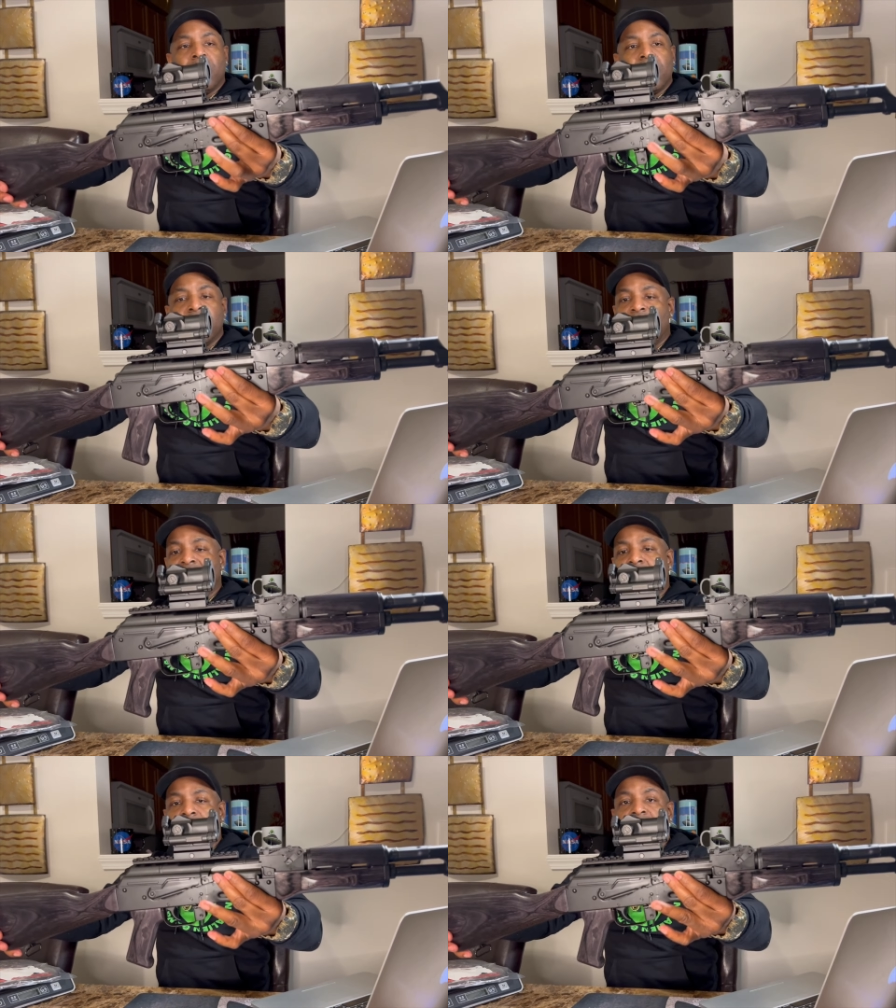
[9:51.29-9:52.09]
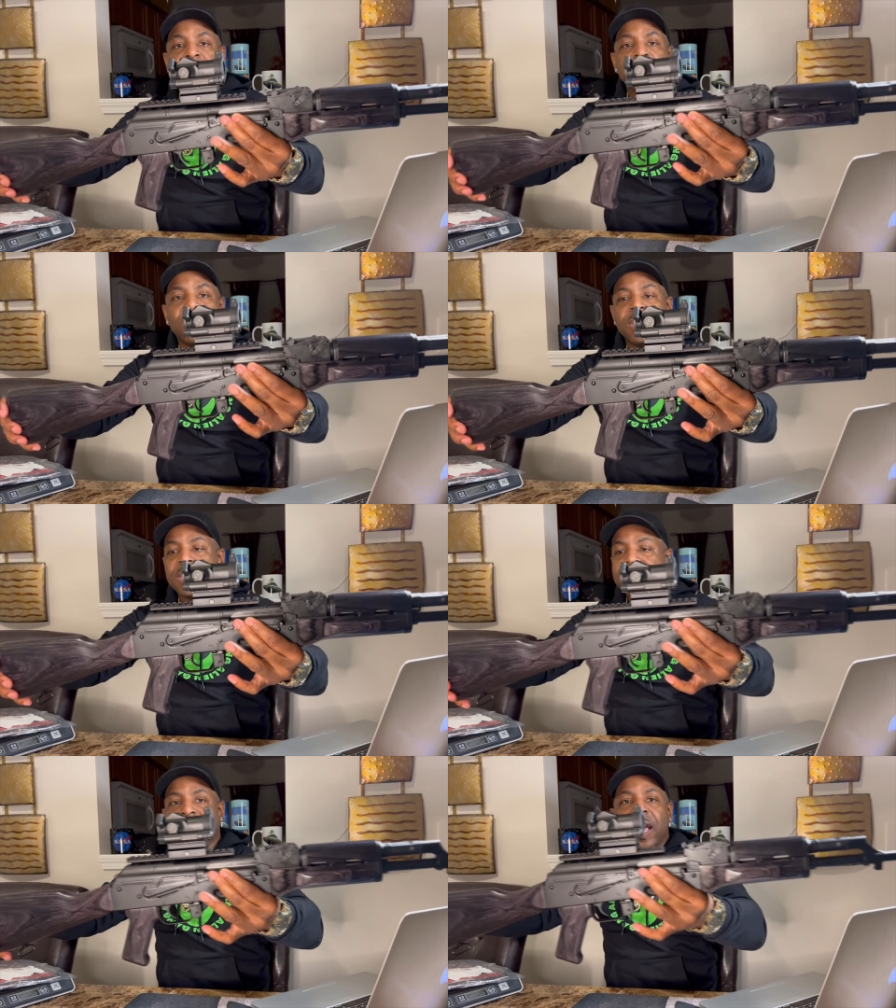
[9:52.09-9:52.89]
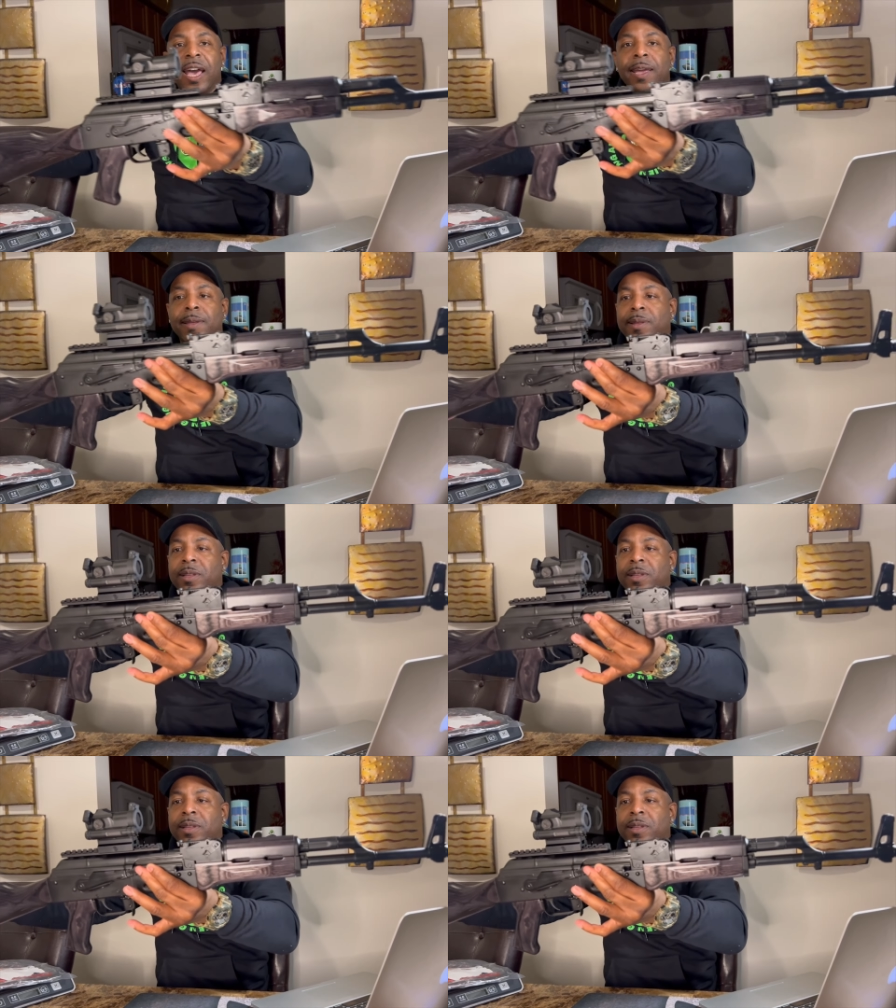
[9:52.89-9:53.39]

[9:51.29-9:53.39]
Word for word: And that's how it looks on this side.